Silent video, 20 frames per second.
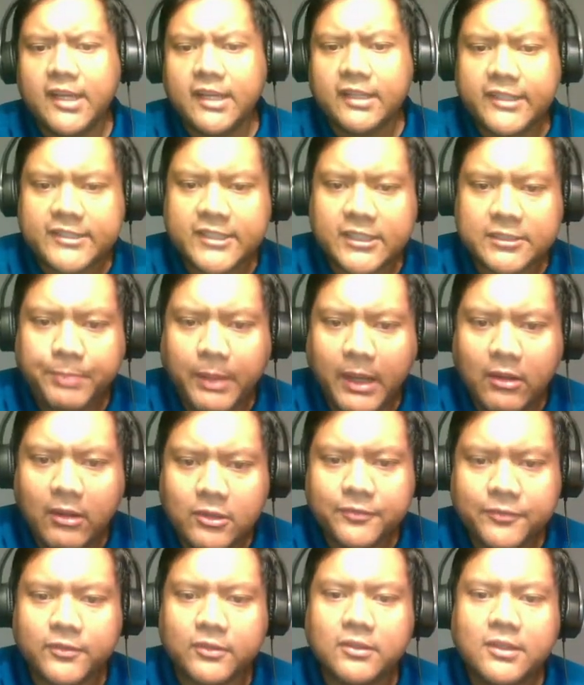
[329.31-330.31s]
is
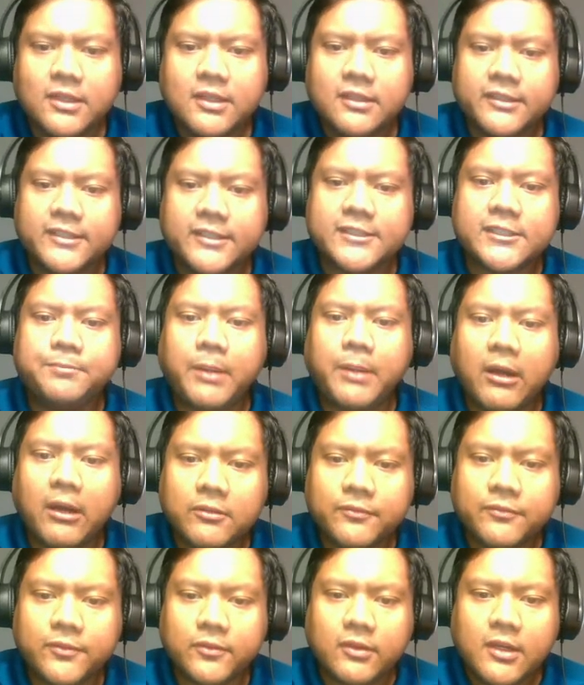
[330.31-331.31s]
powerful. This is
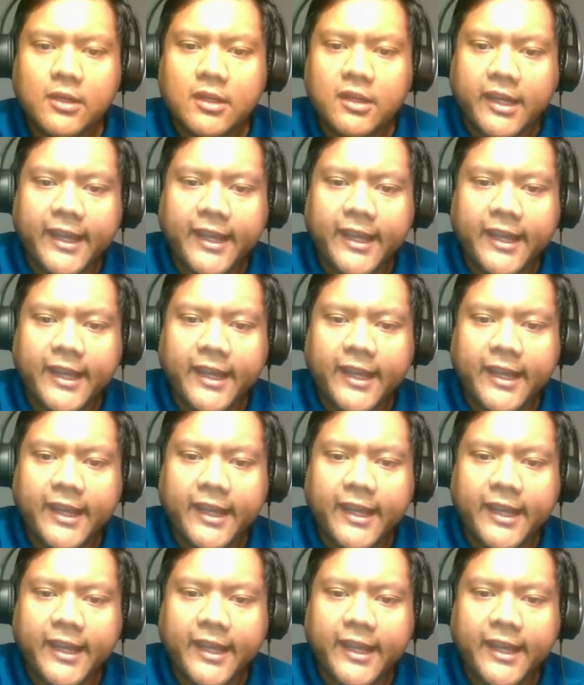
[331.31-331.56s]
powerful.